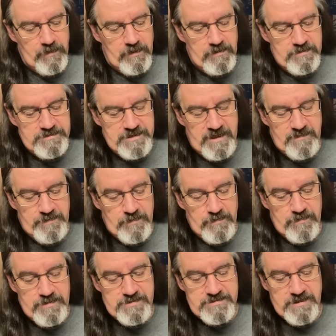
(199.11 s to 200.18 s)
Her temple
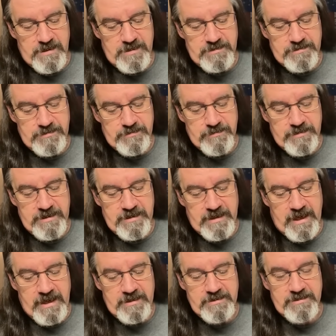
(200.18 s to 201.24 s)
was on the Greek
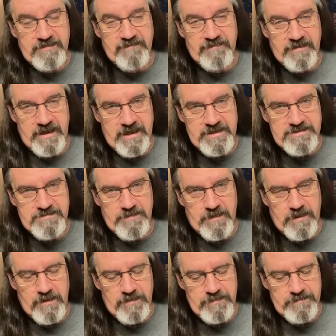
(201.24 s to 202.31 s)
island of
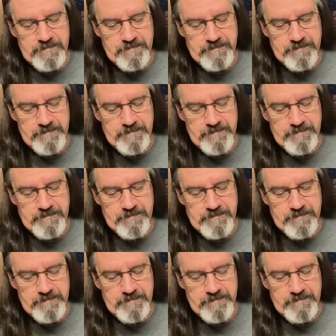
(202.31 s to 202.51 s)
Lesbos.